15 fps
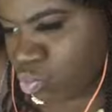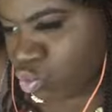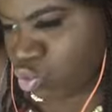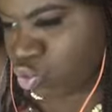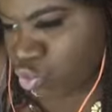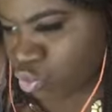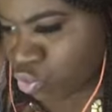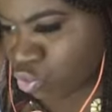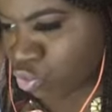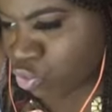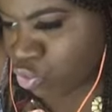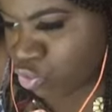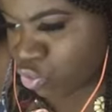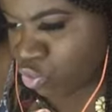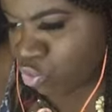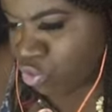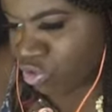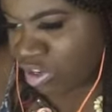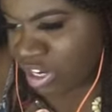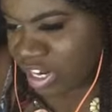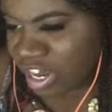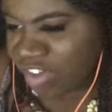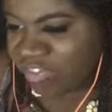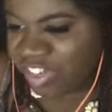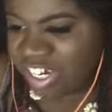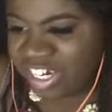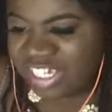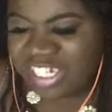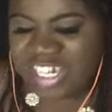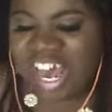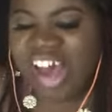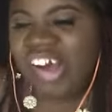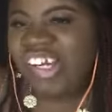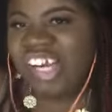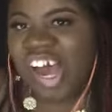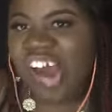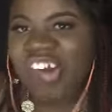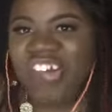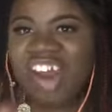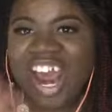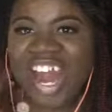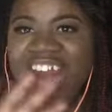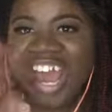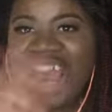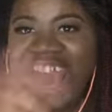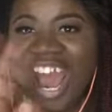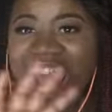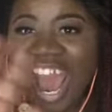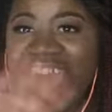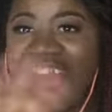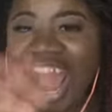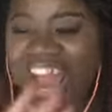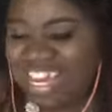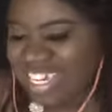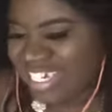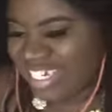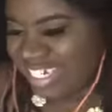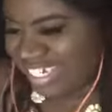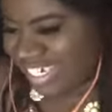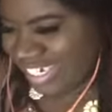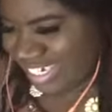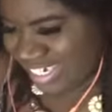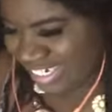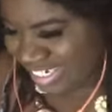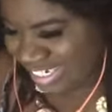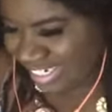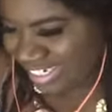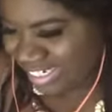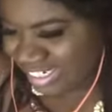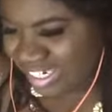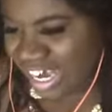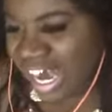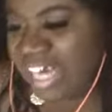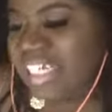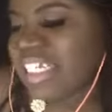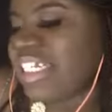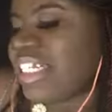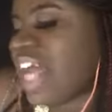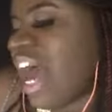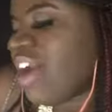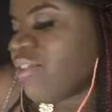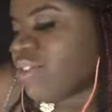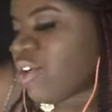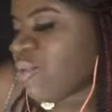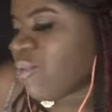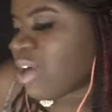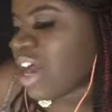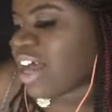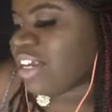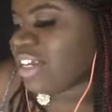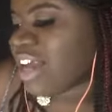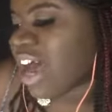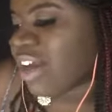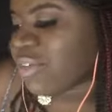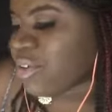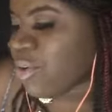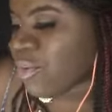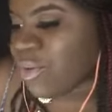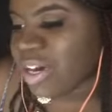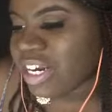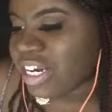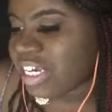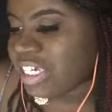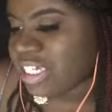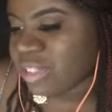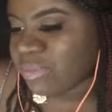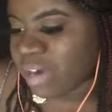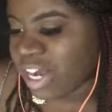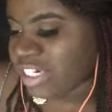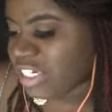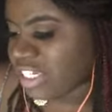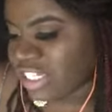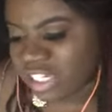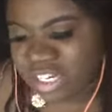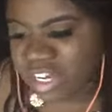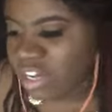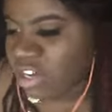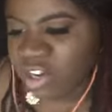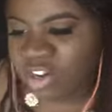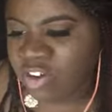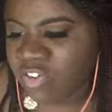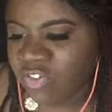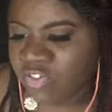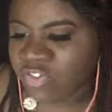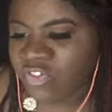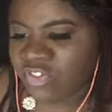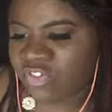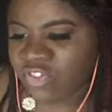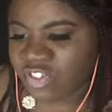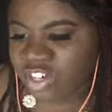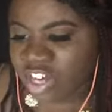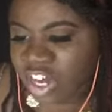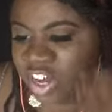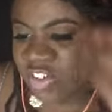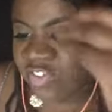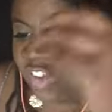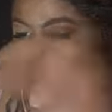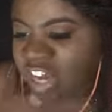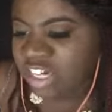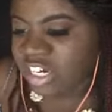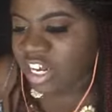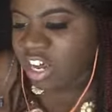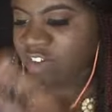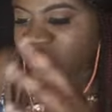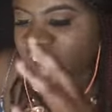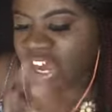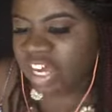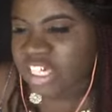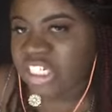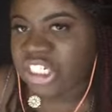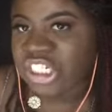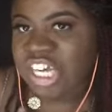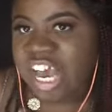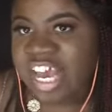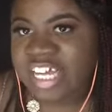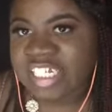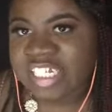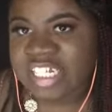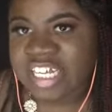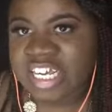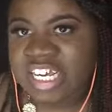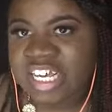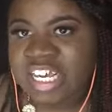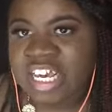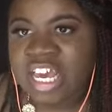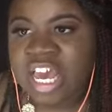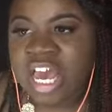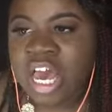Ooh. Loving the sound already. I don't know what it is, but I just love like a jazzy,